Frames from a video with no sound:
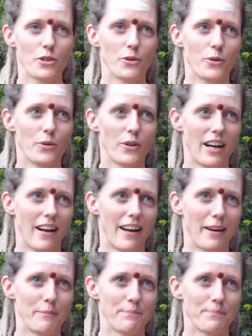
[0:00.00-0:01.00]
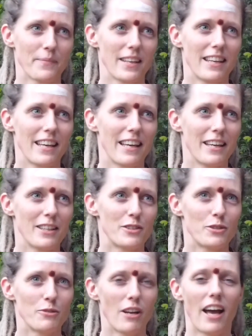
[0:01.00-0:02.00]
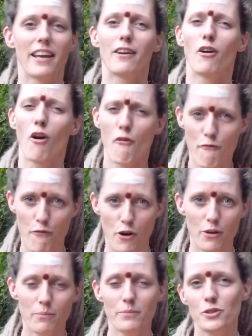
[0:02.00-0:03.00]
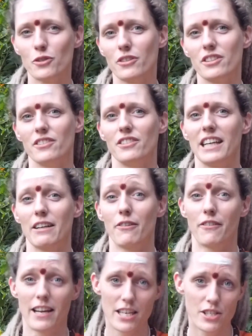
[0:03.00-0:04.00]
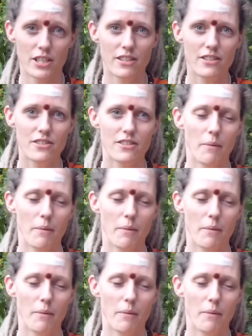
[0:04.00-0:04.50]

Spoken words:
to like confirm certain declarations.